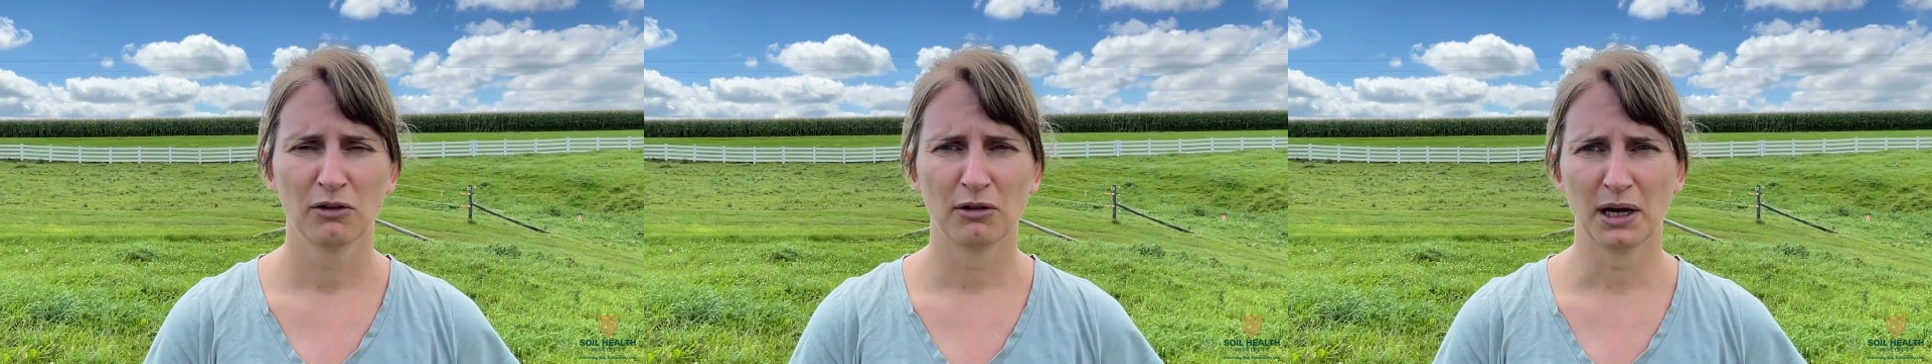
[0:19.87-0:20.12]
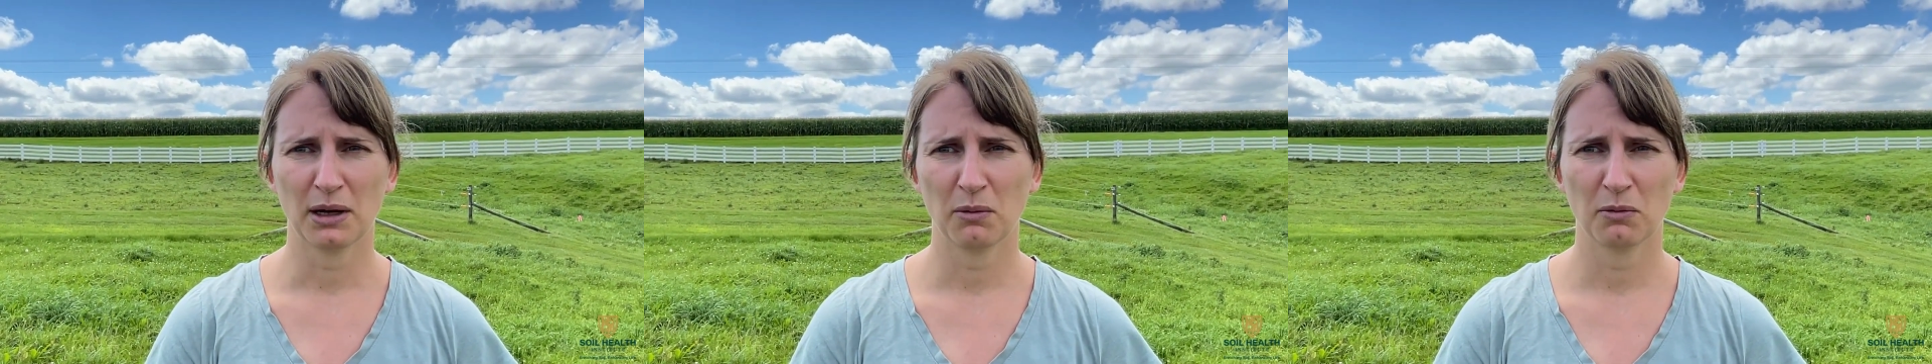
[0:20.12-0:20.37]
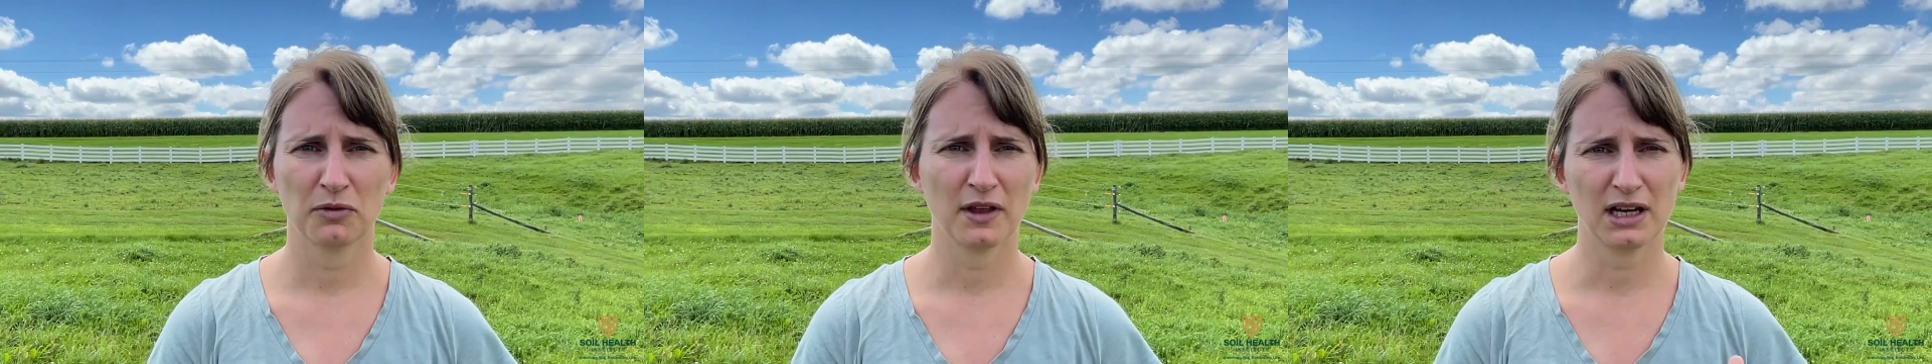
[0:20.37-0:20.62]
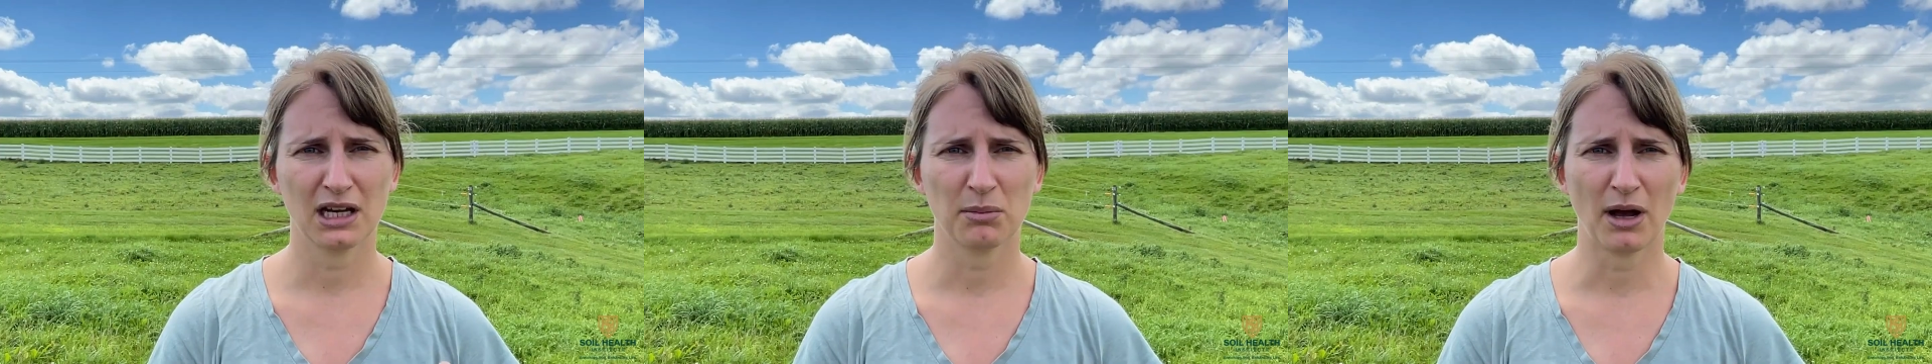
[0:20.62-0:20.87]
right?
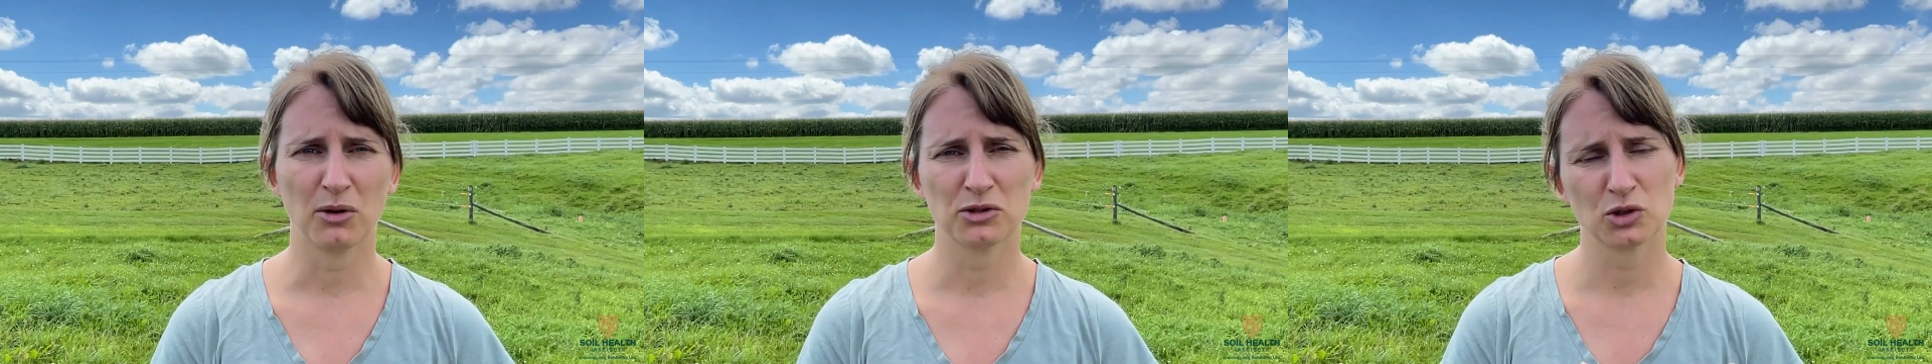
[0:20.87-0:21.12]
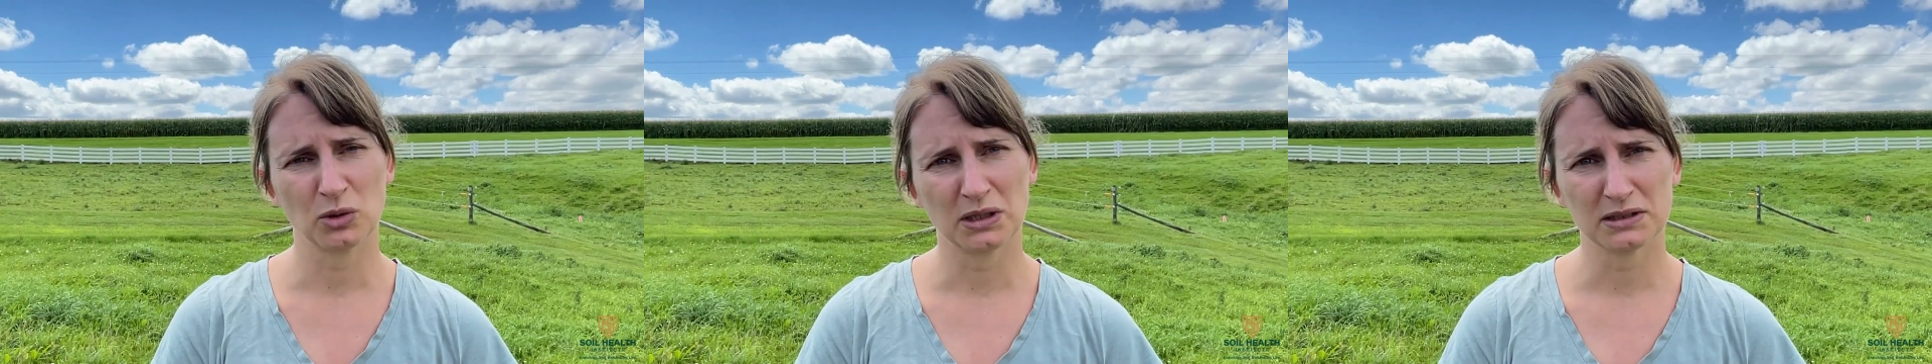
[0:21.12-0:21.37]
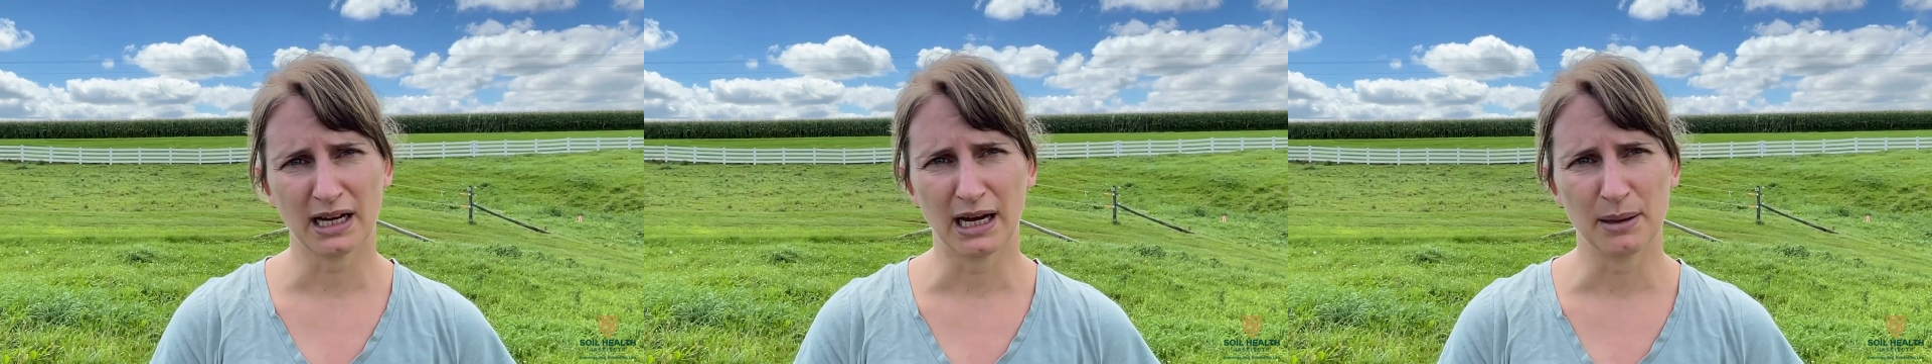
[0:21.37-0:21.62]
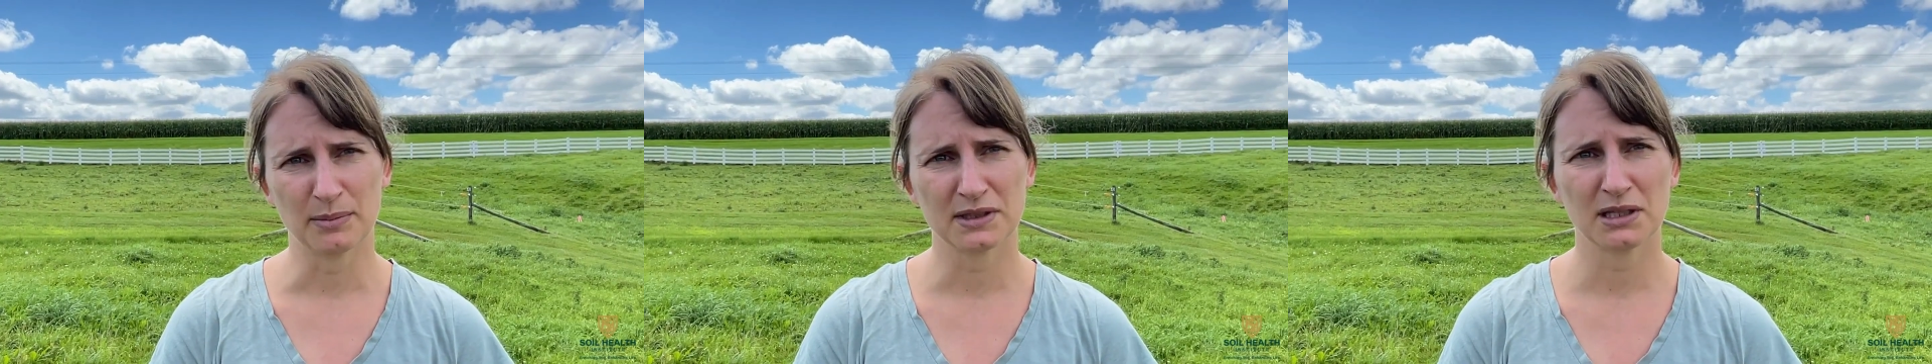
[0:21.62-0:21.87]
Thinking about soil
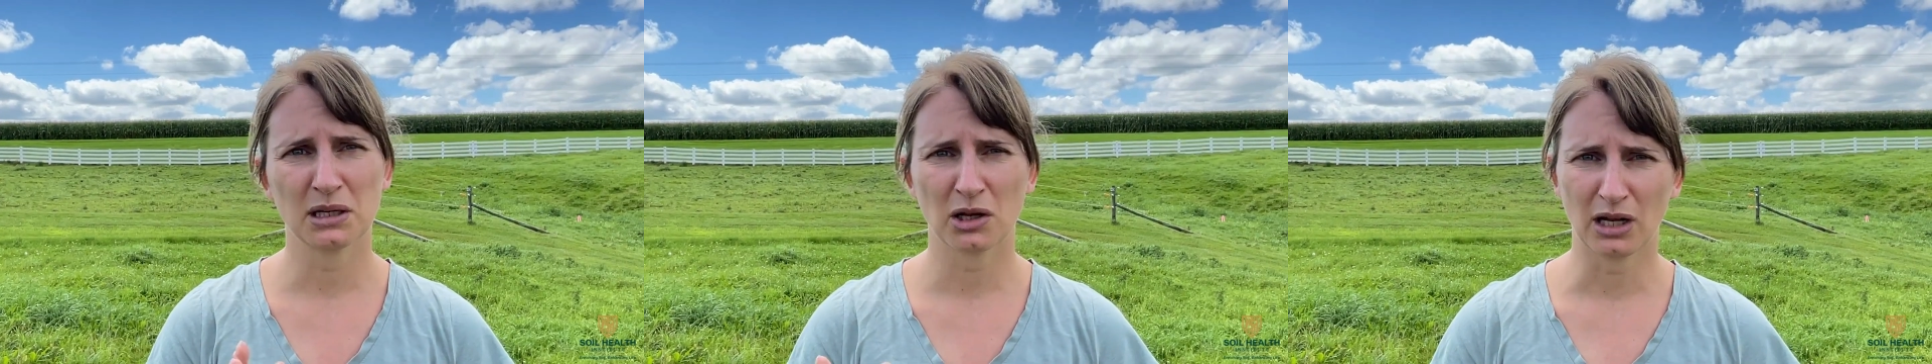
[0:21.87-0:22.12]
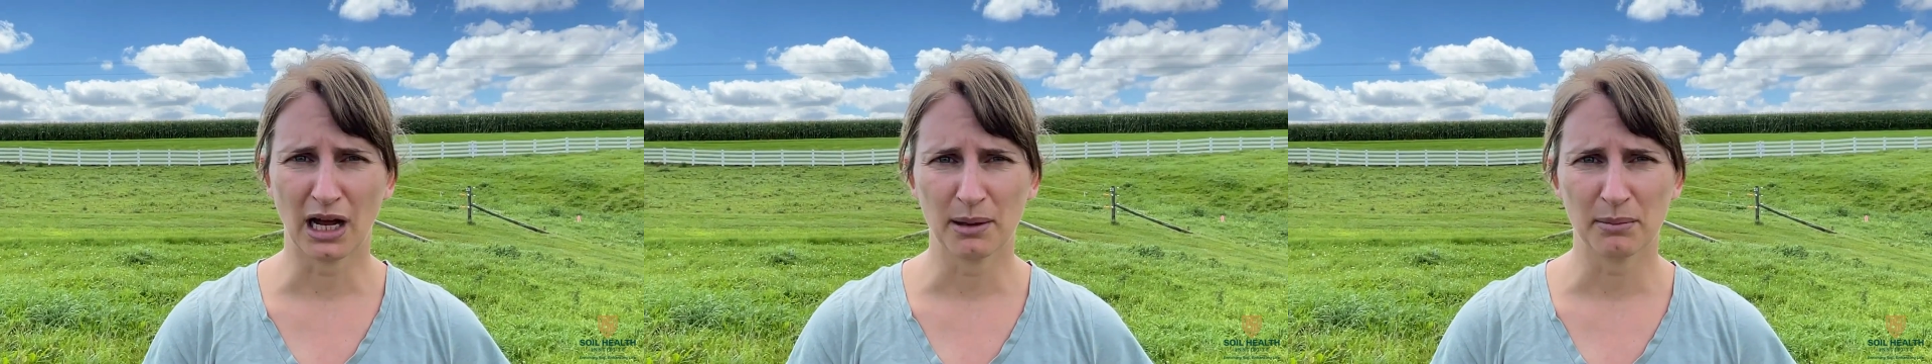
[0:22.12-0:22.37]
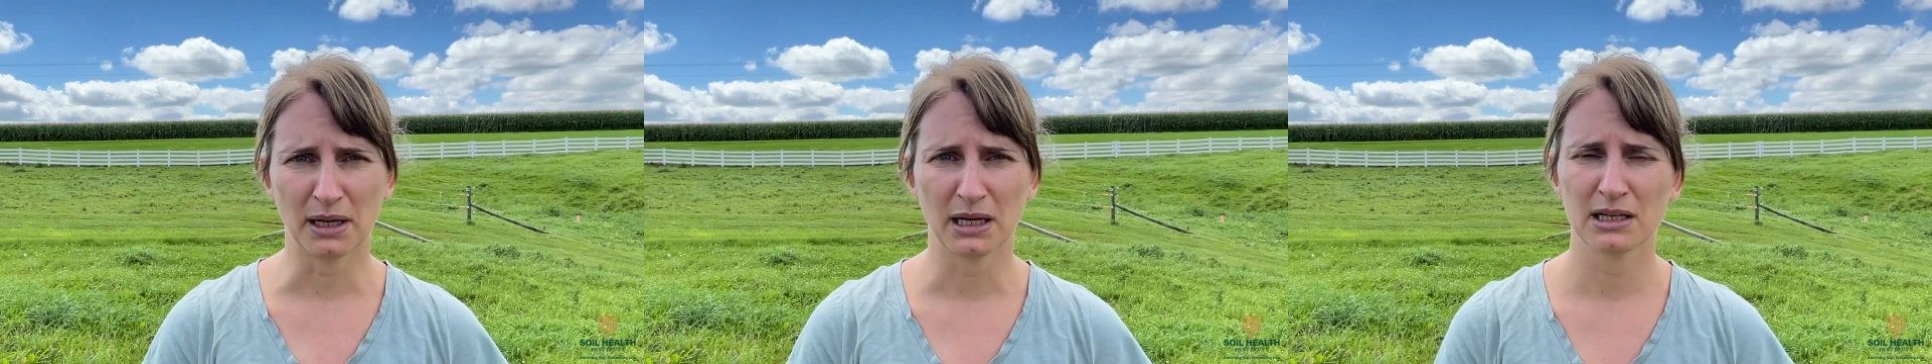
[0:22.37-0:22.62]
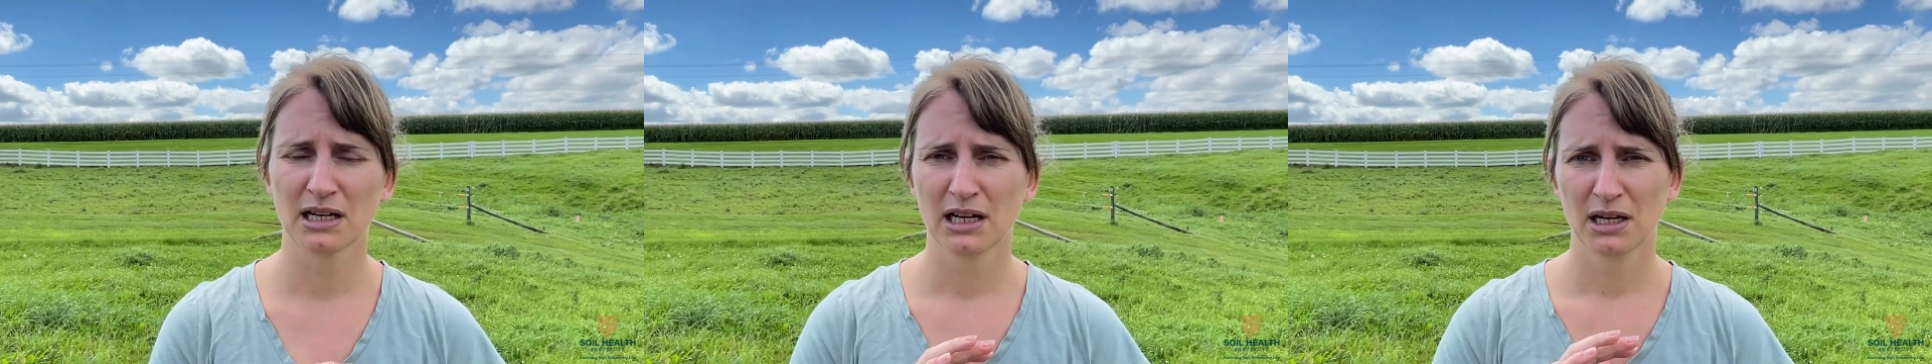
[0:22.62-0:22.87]
types and climate.